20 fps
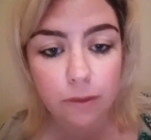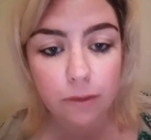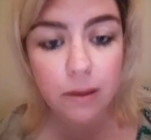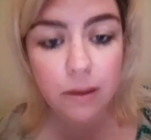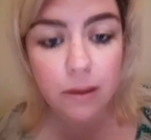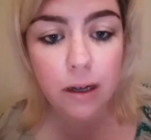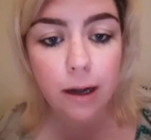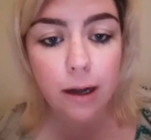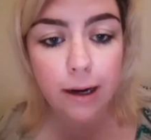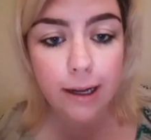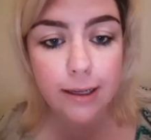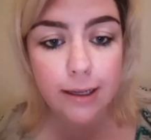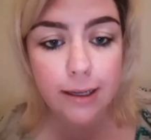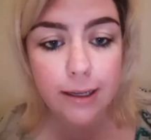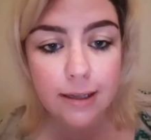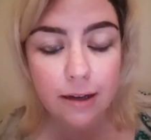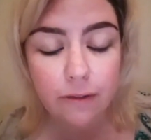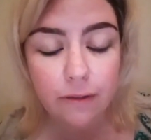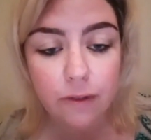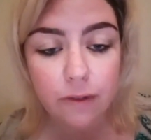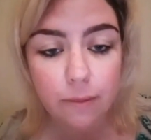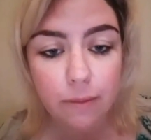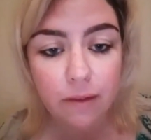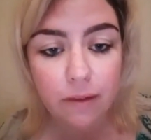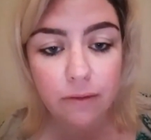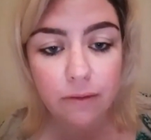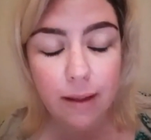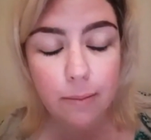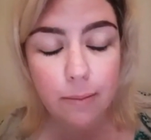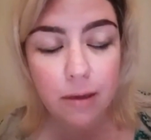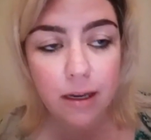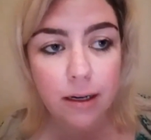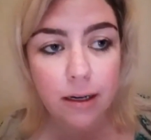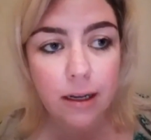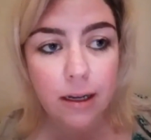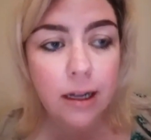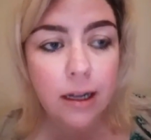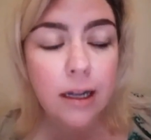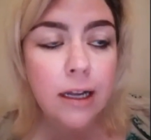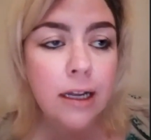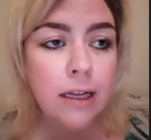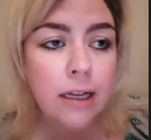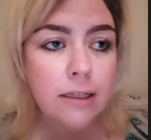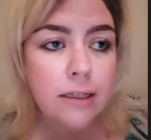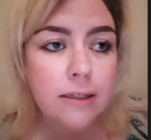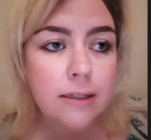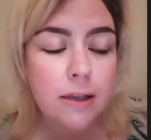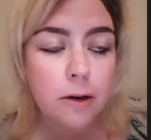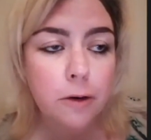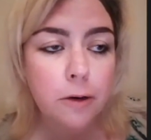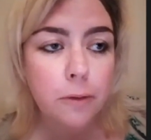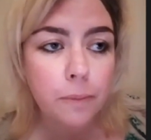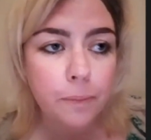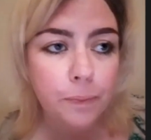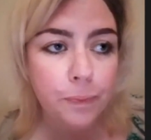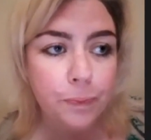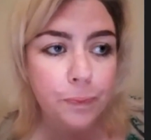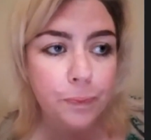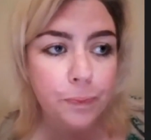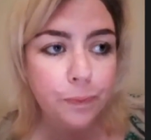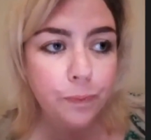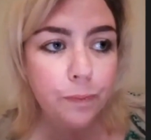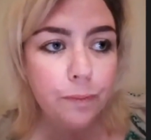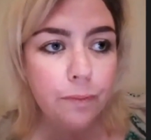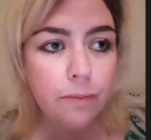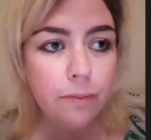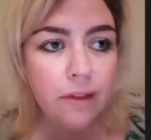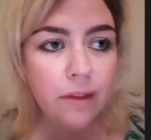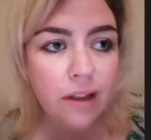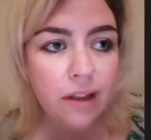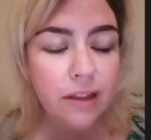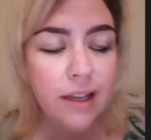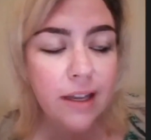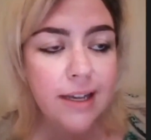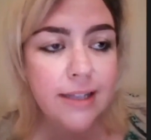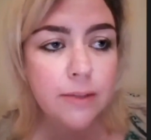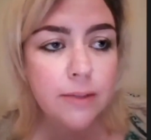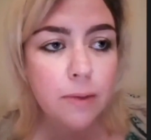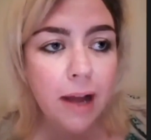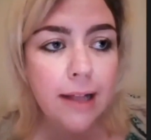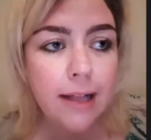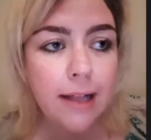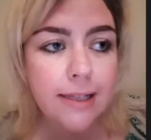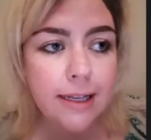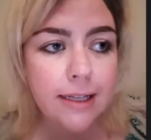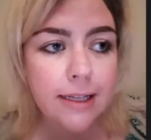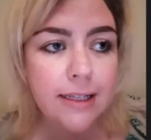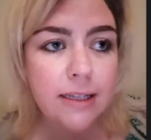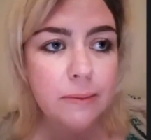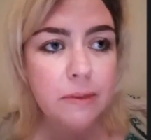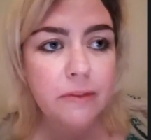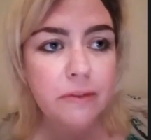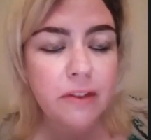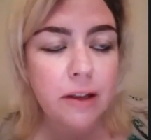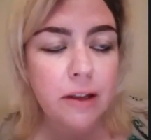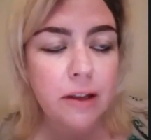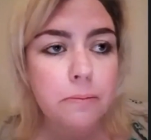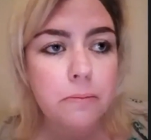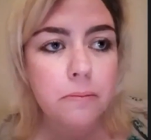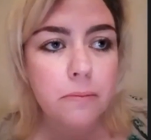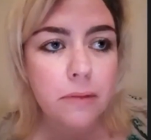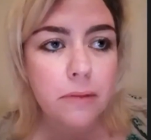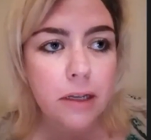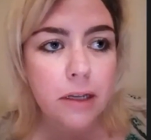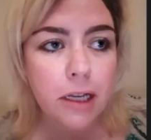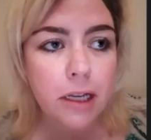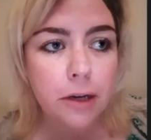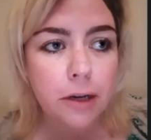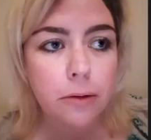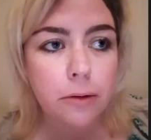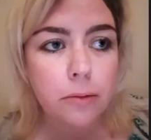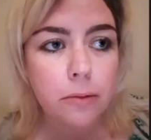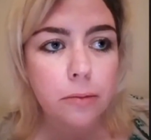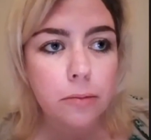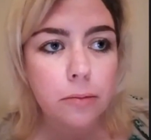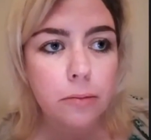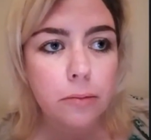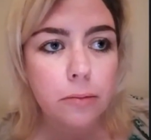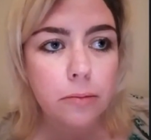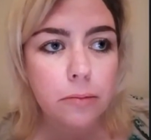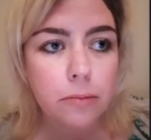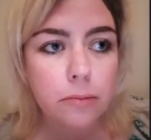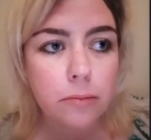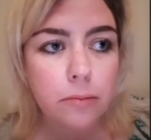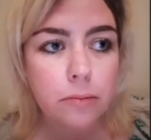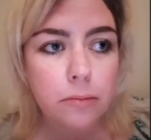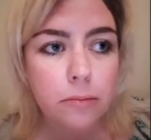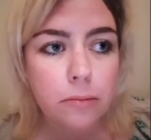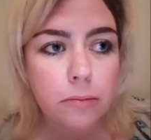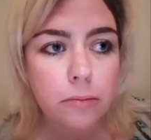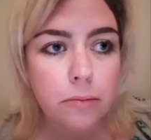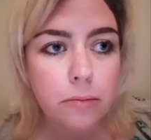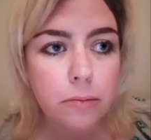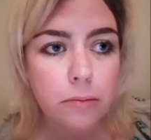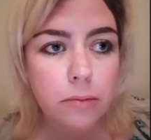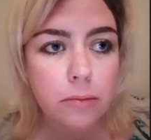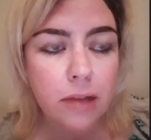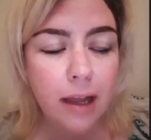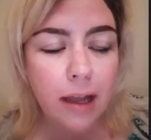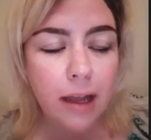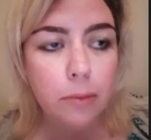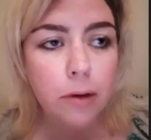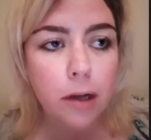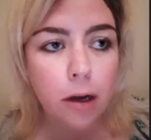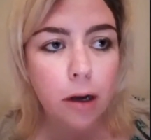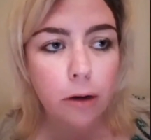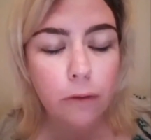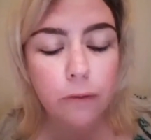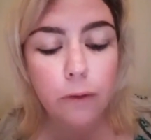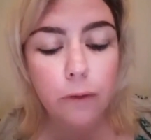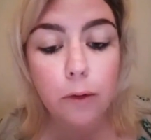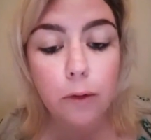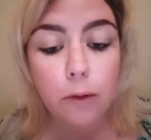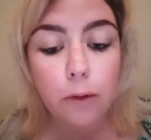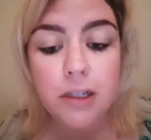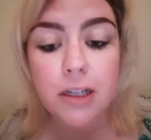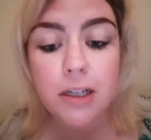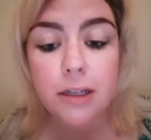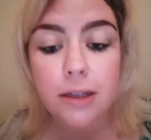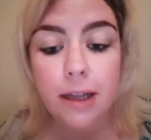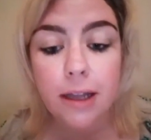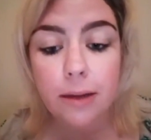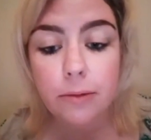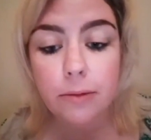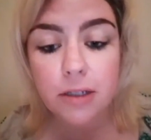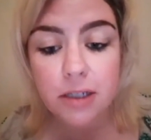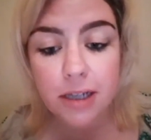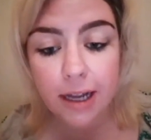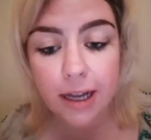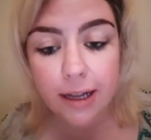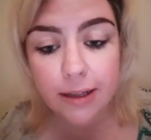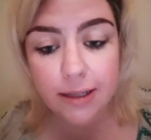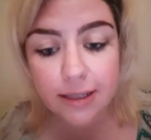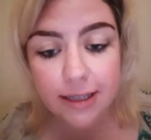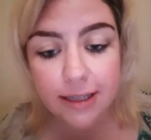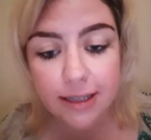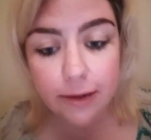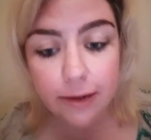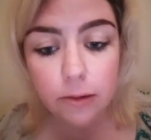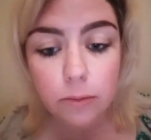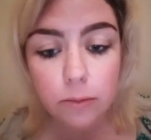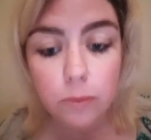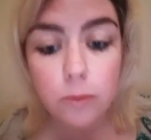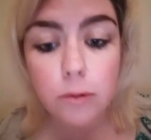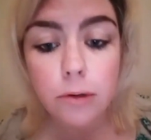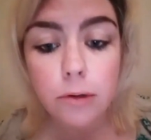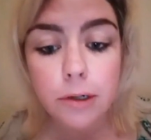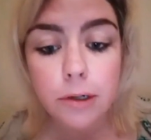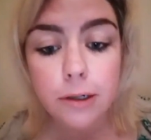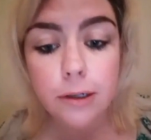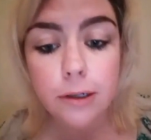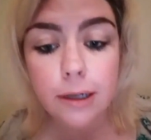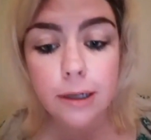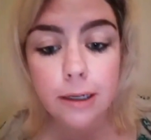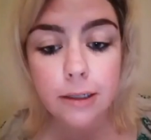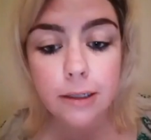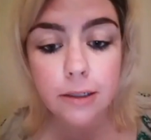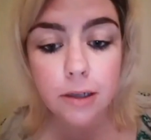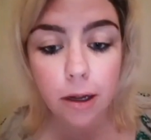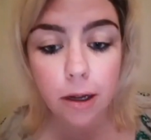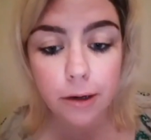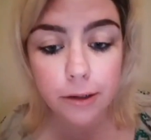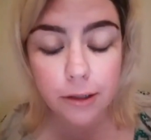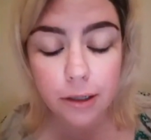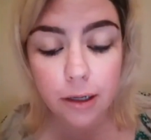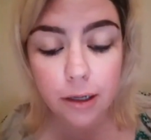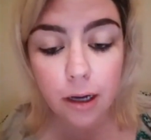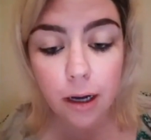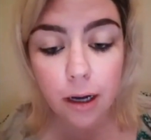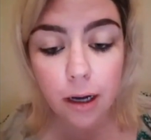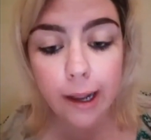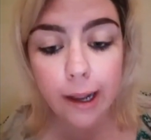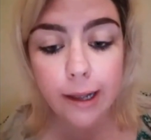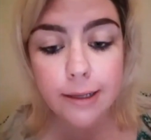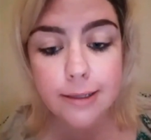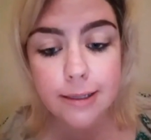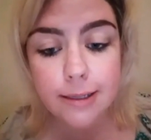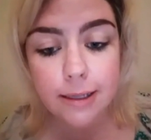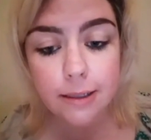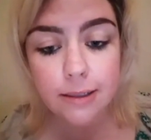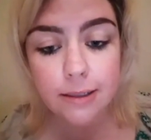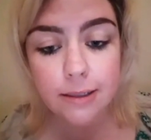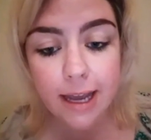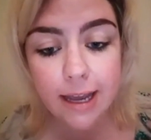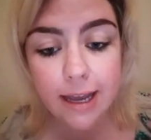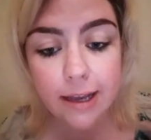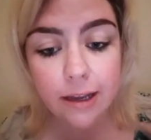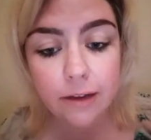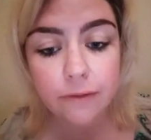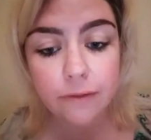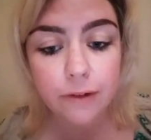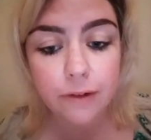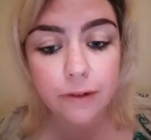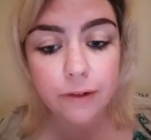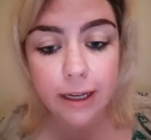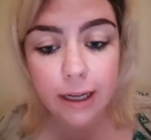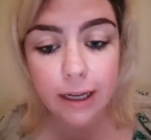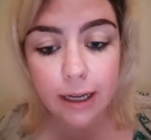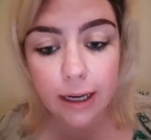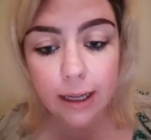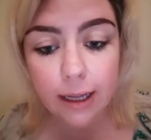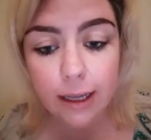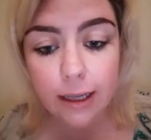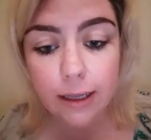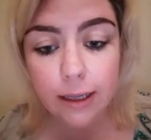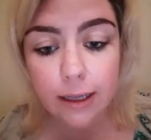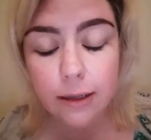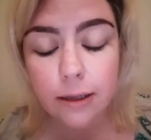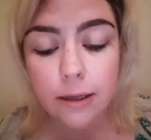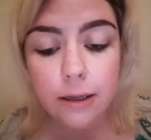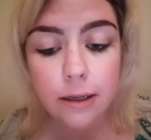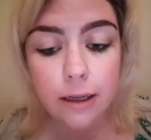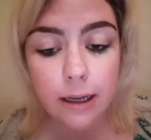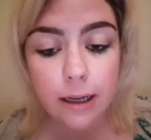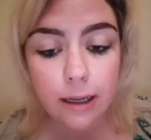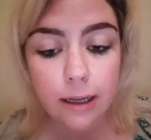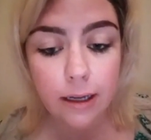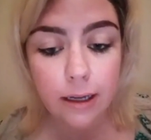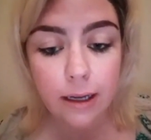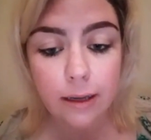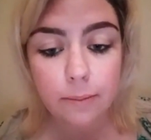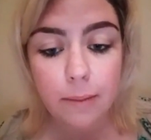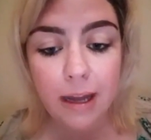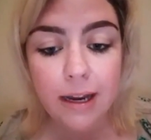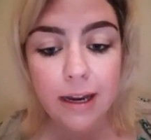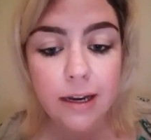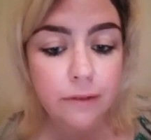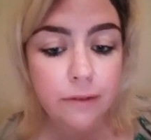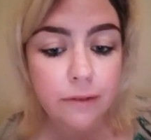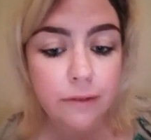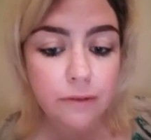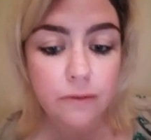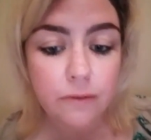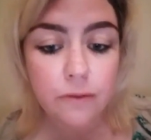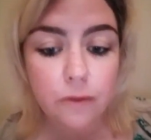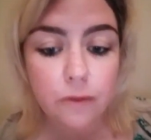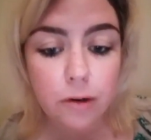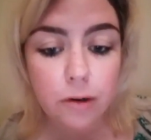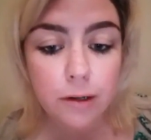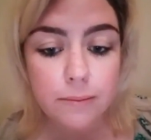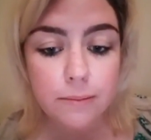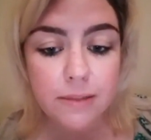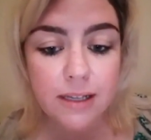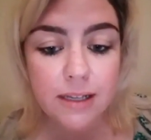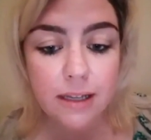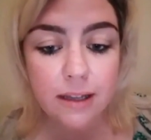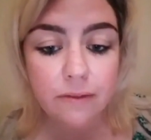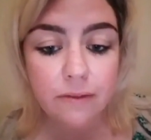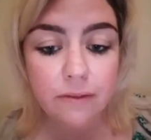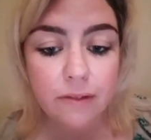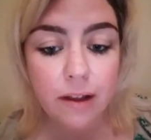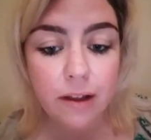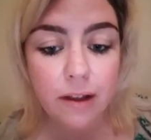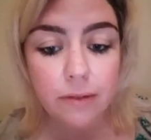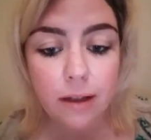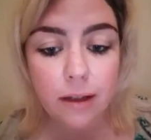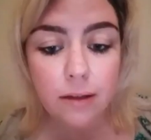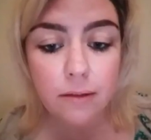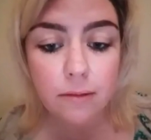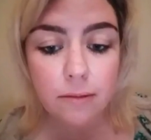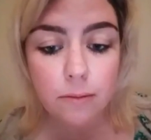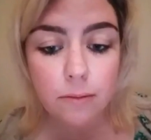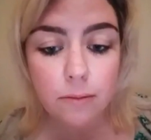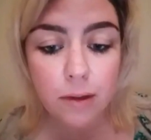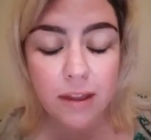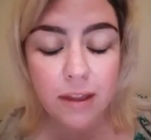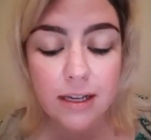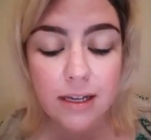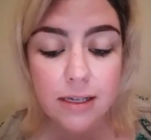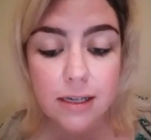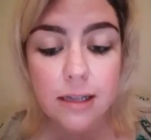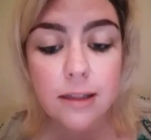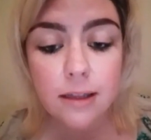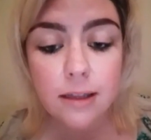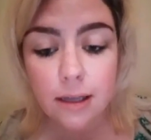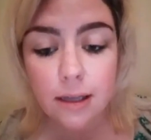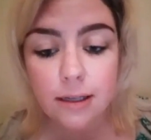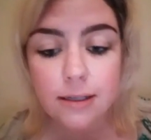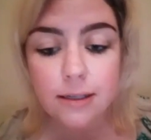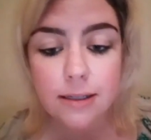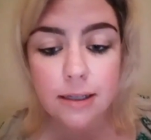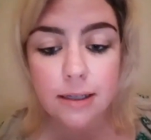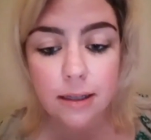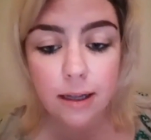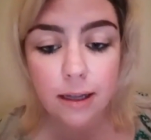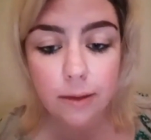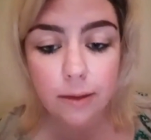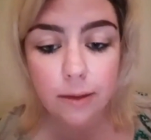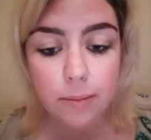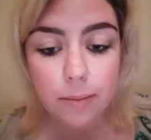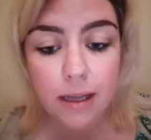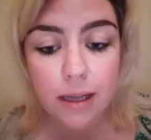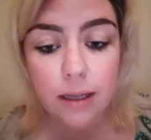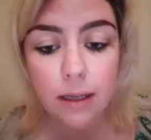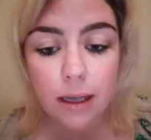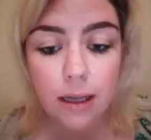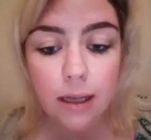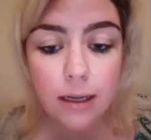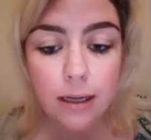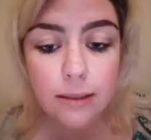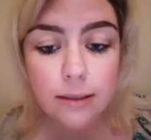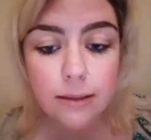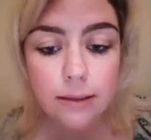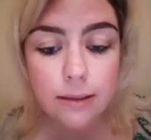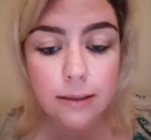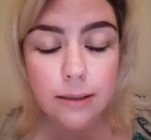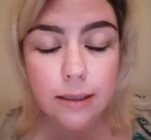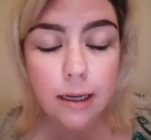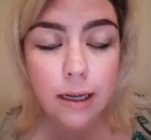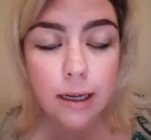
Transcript: the goddess and from the feminine. So these wells, like some of them, you know, they would go forward and they would take the sacred water and honor the goddess and take it for healing in many different forms. And they found that when they did this, that they were being healed.